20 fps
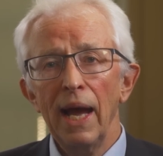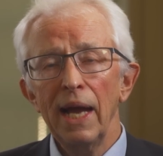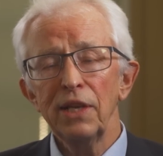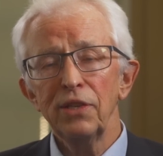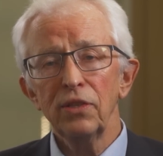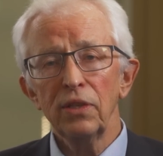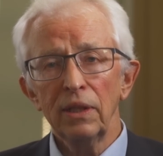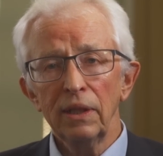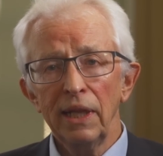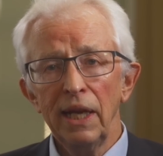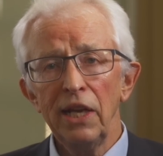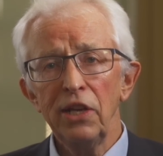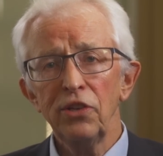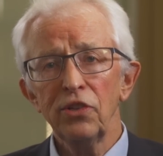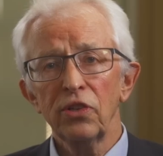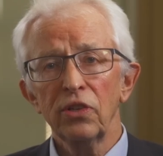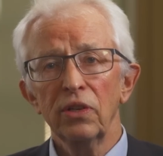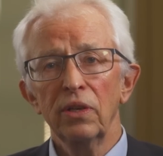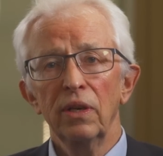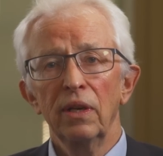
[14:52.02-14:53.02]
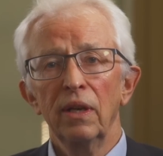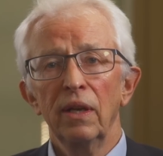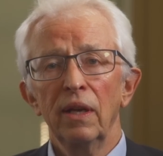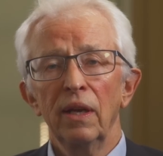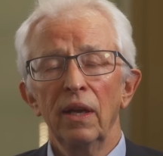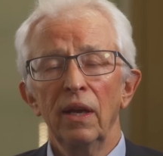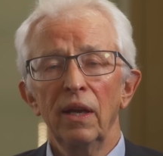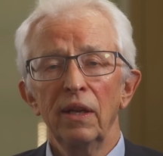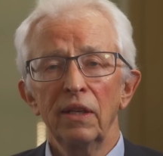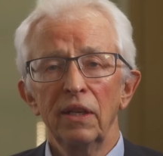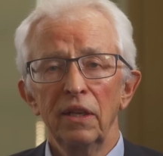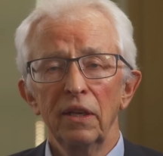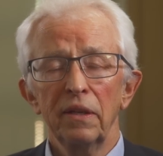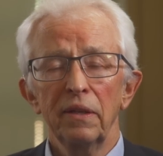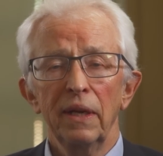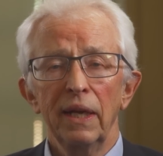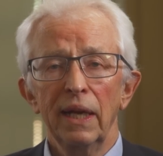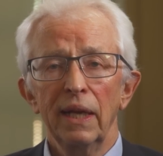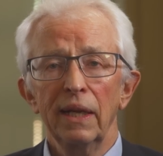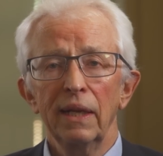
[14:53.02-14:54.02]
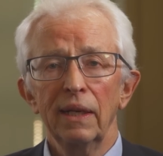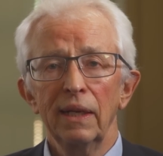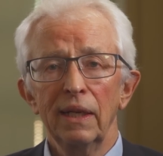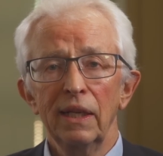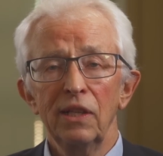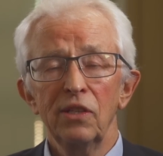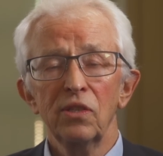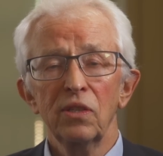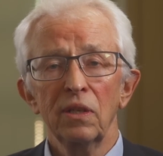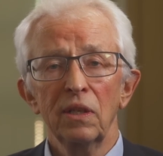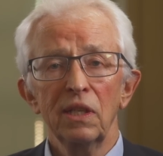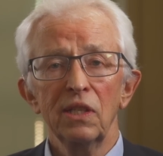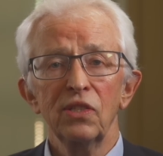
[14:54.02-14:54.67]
Isolation, on the other hand, leads to